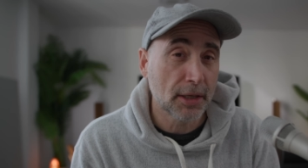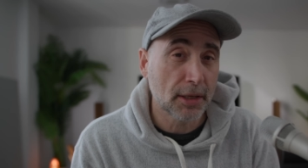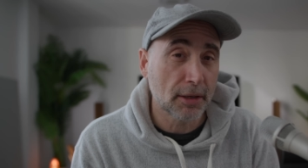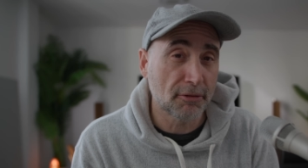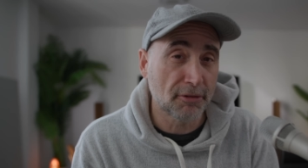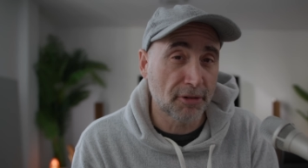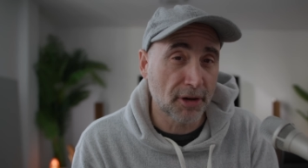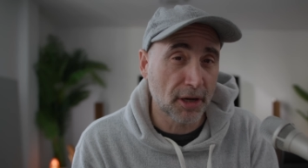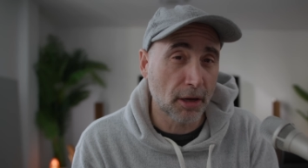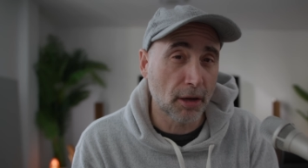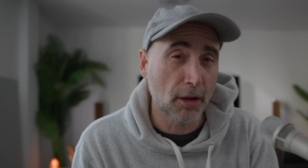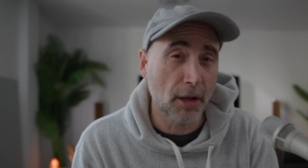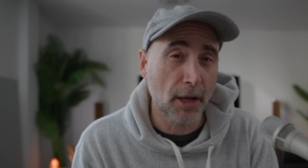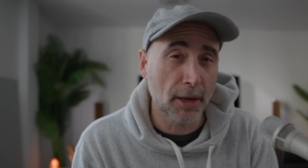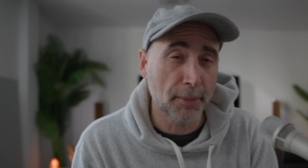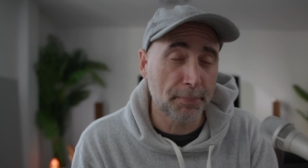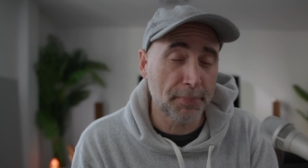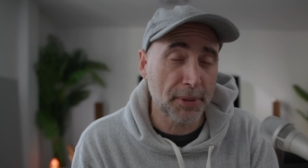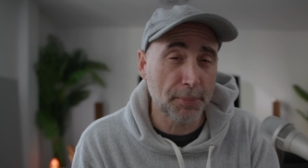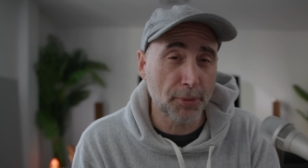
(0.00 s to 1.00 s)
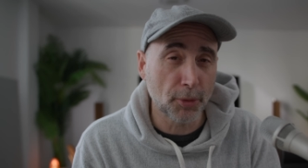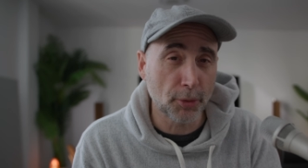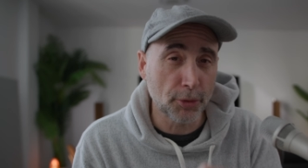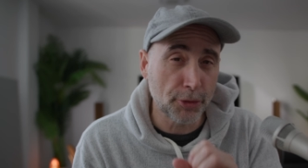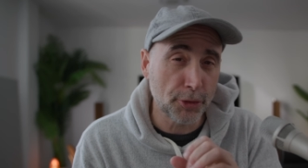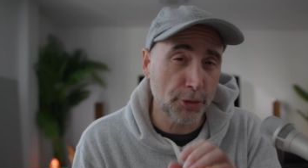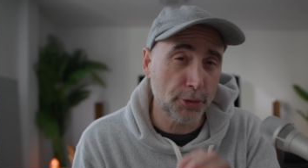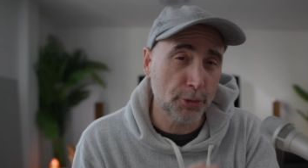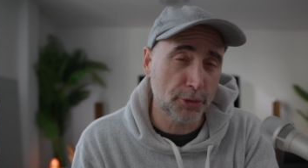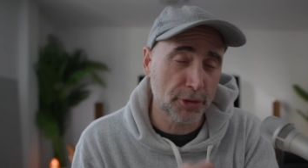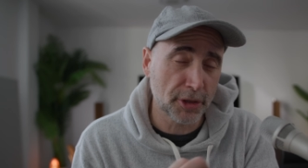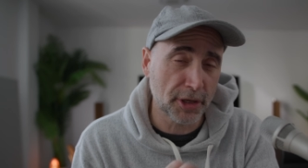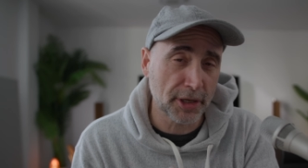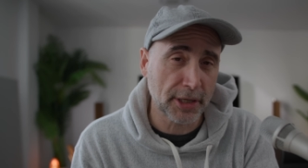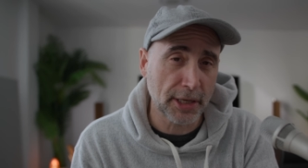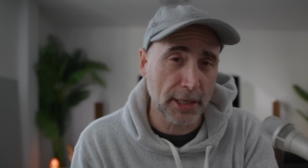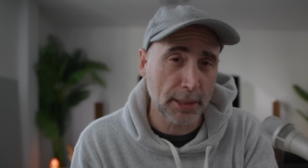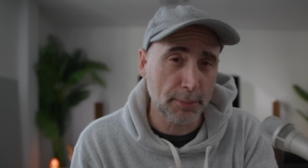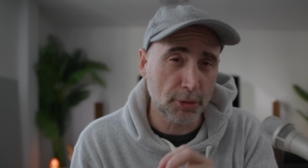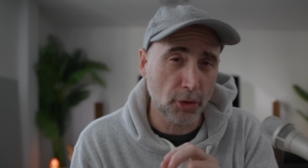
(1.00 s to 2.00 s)
that a lot of people new to the
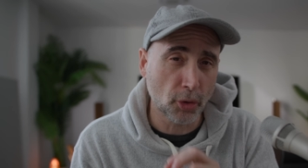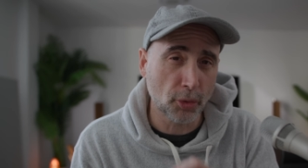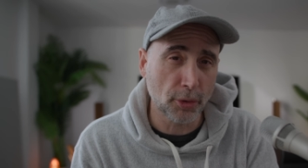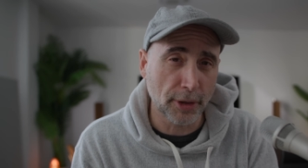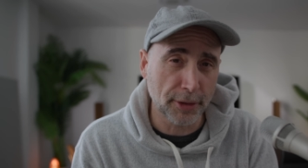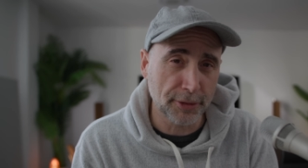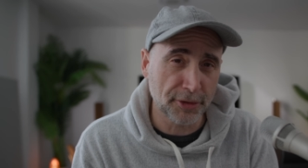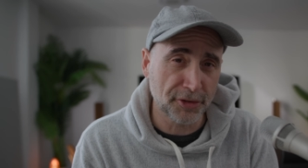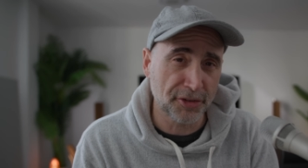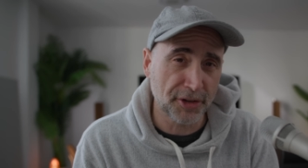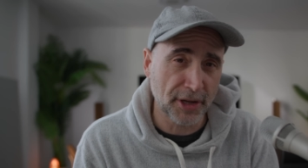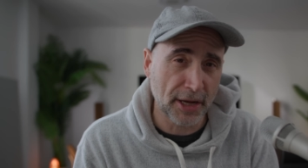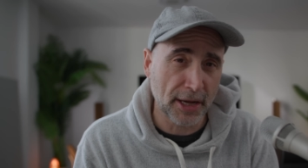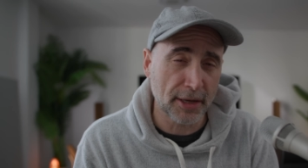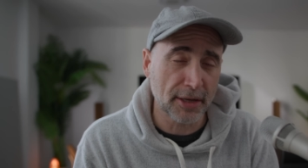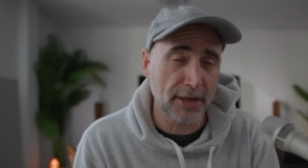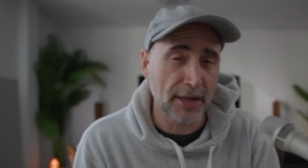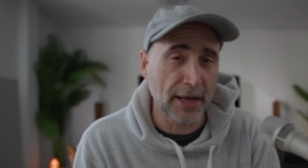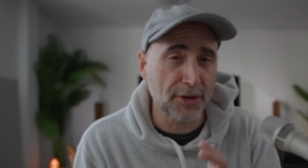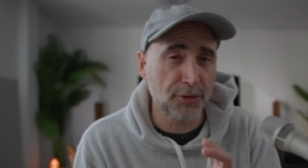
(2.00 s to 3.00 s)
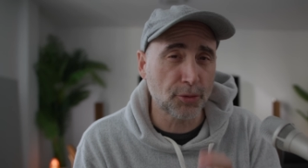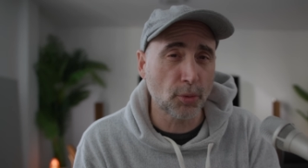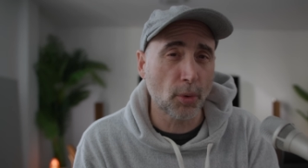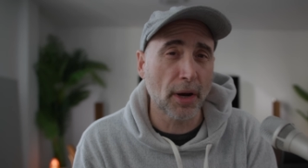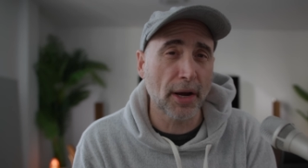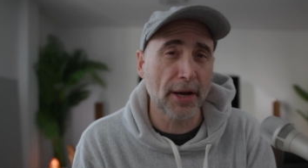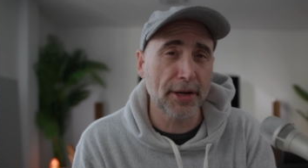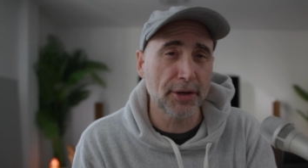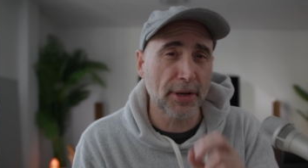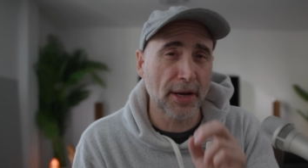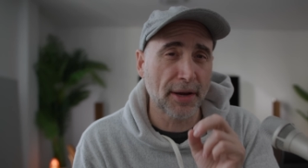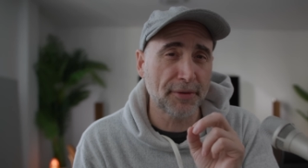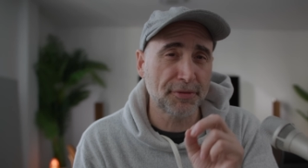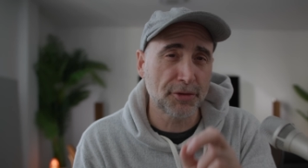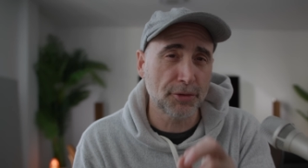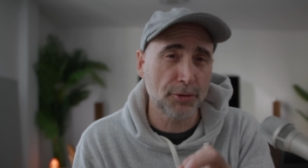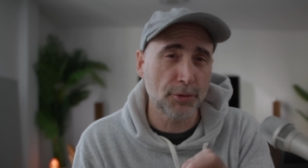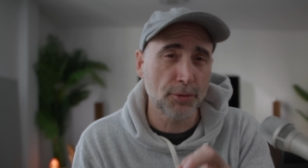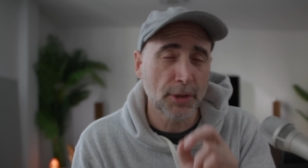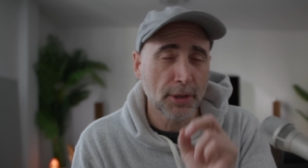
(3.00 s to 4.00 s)
game don't understand. That's why you have
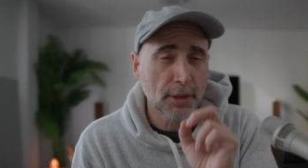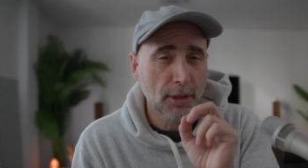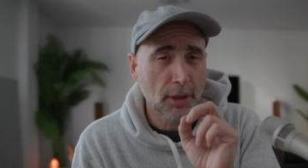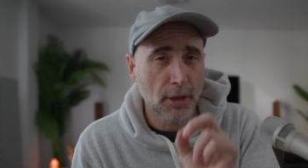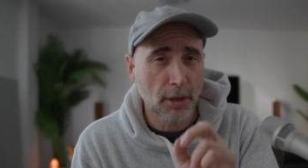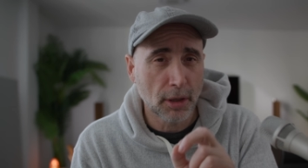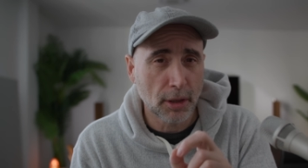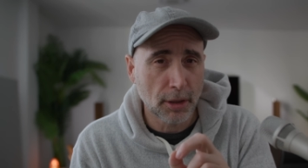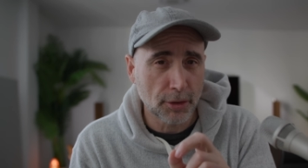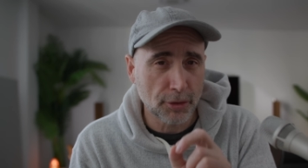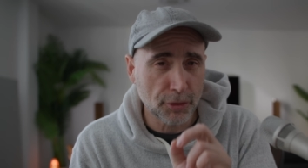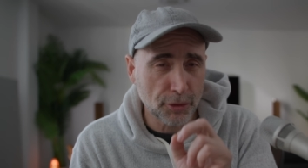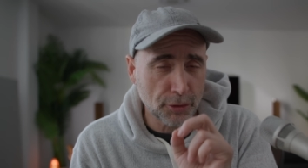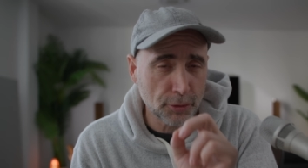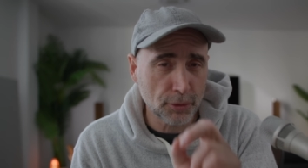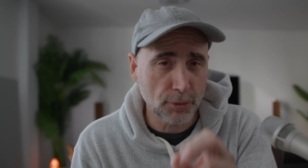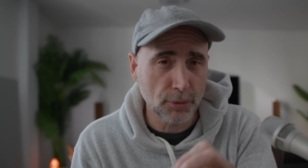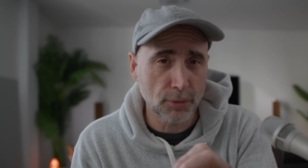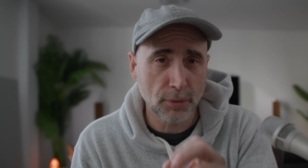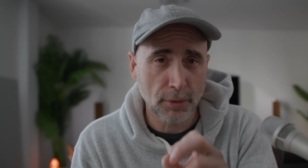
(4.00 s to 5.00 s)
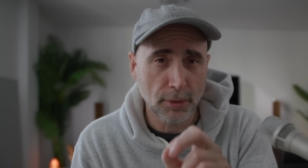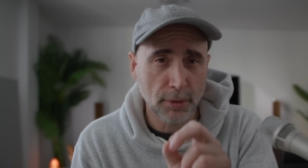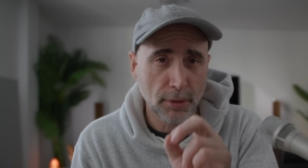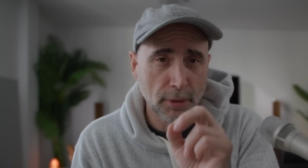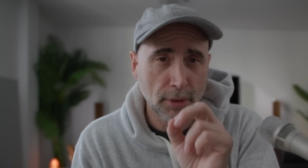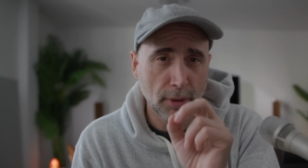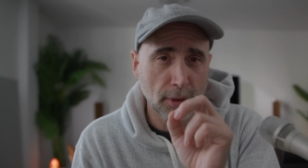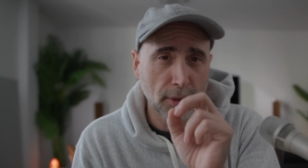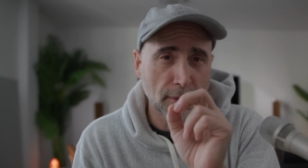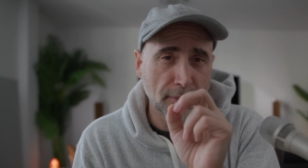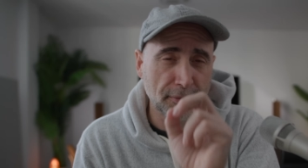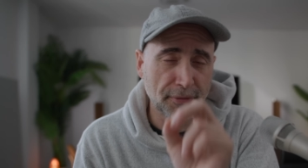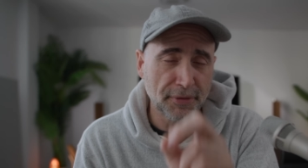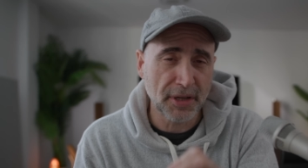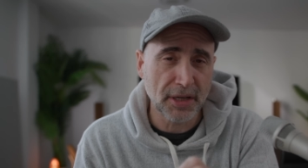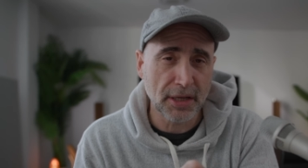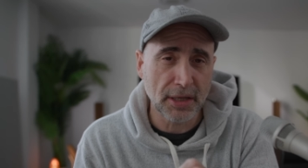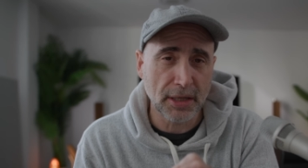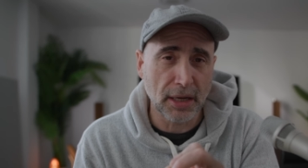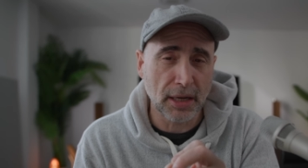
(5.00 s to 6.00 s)
to do
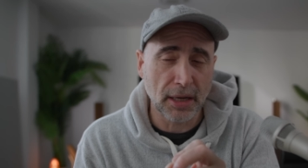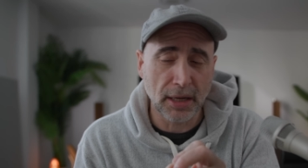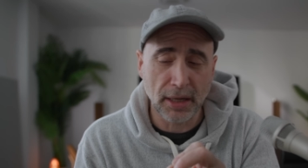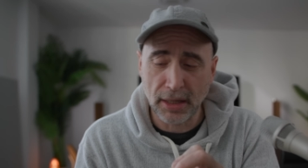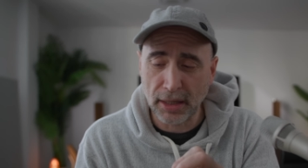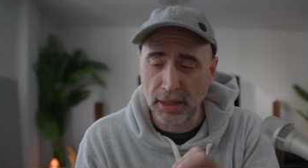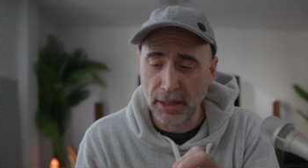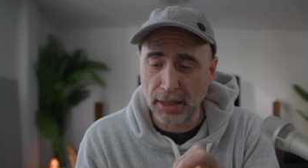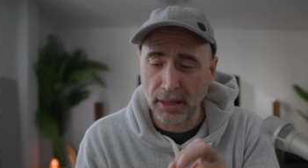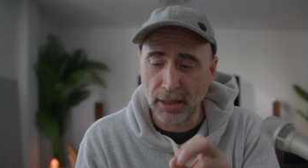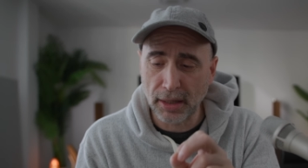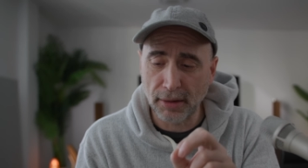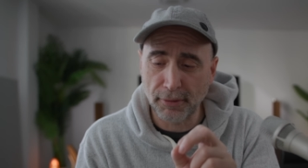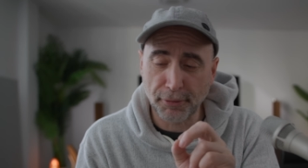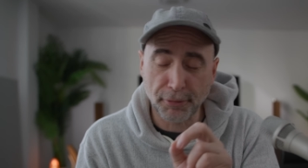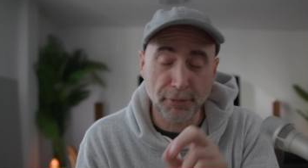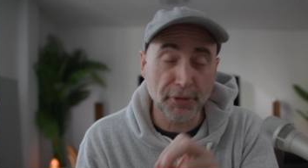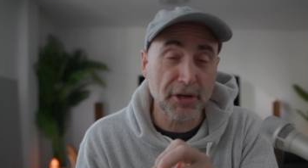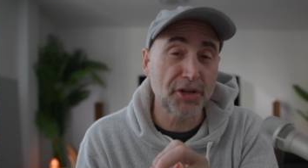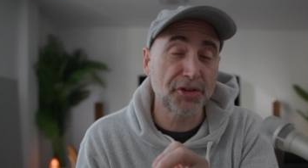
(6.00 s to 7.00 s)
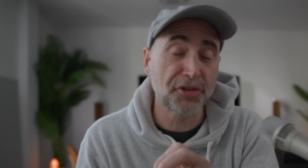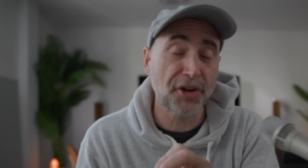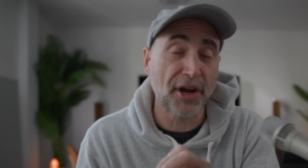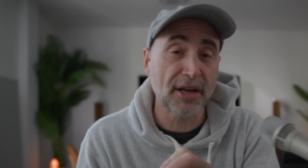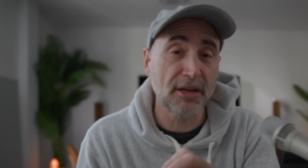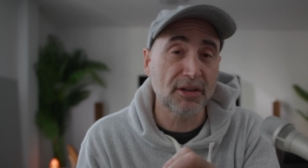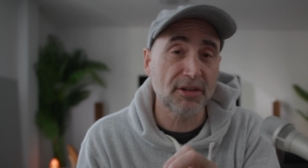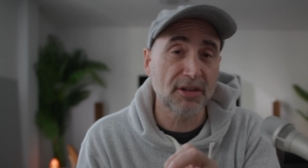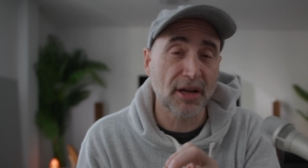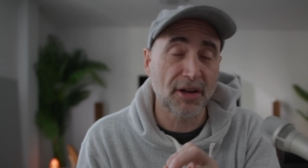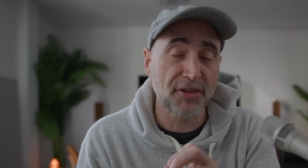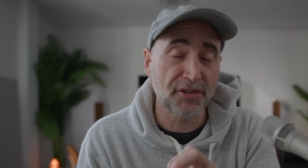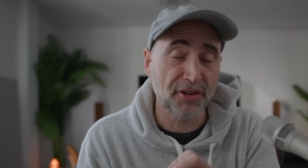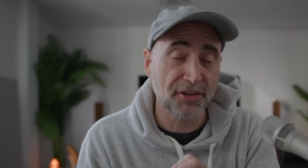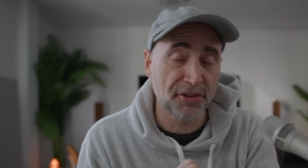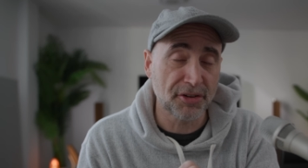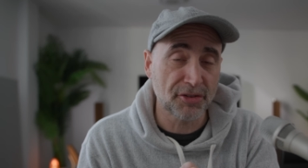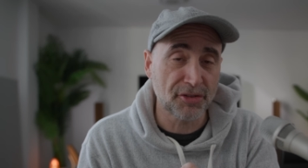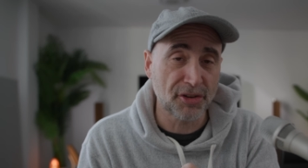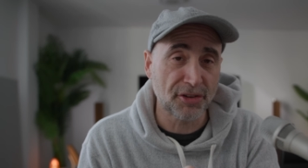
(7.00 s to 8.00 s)
the uh, free sites, as I
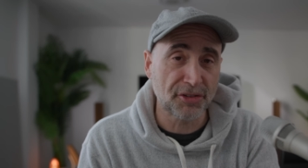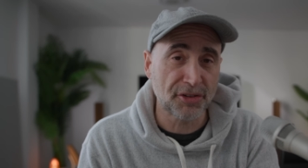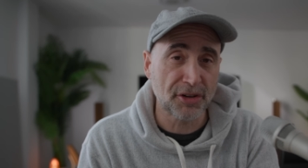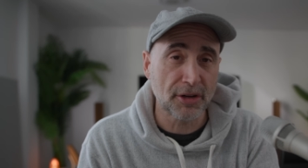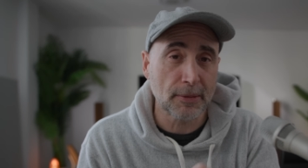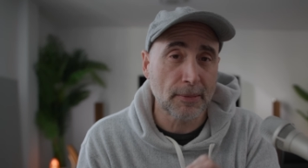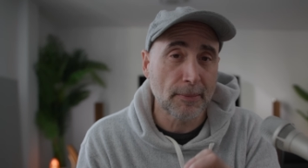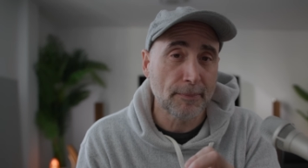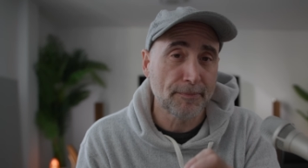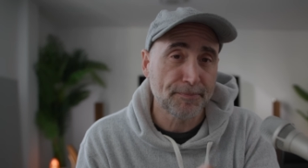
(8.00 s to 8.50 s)
suggested.